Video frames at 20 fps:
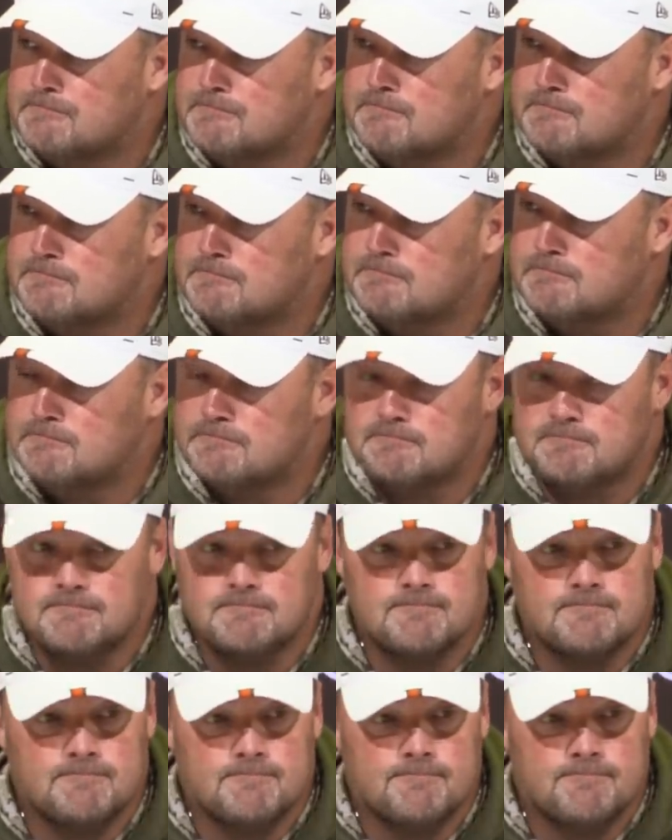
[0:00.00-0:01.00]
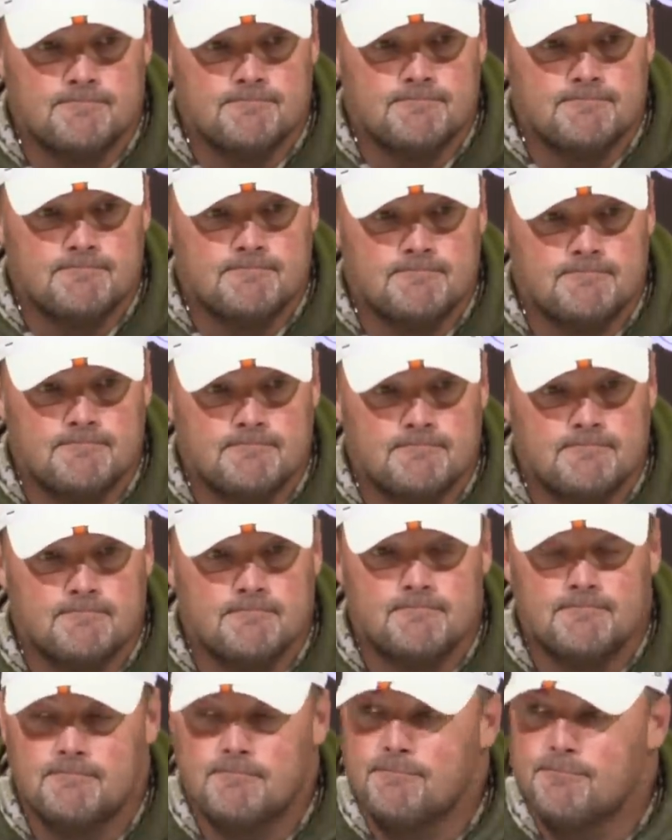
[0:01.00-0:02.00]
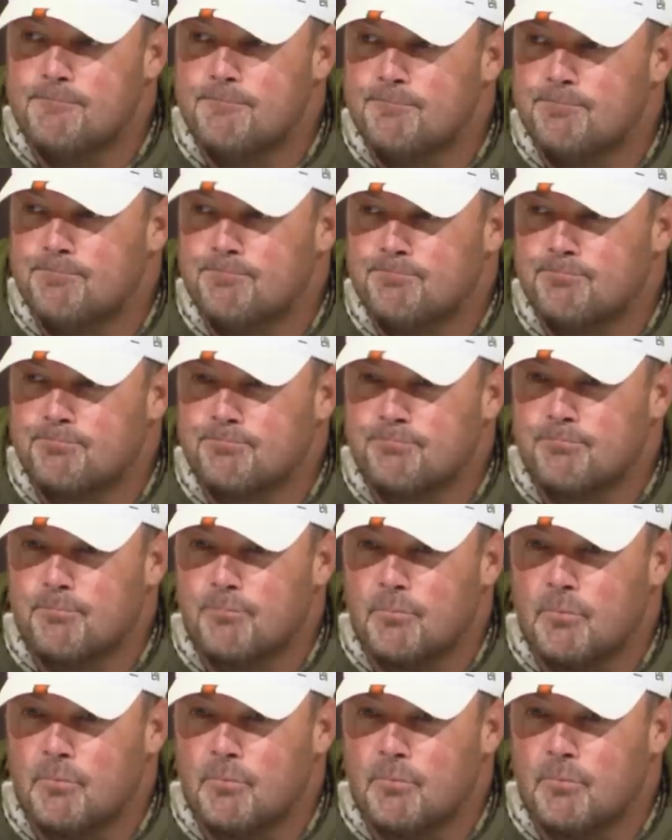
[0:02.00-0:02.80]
Nobody speaks.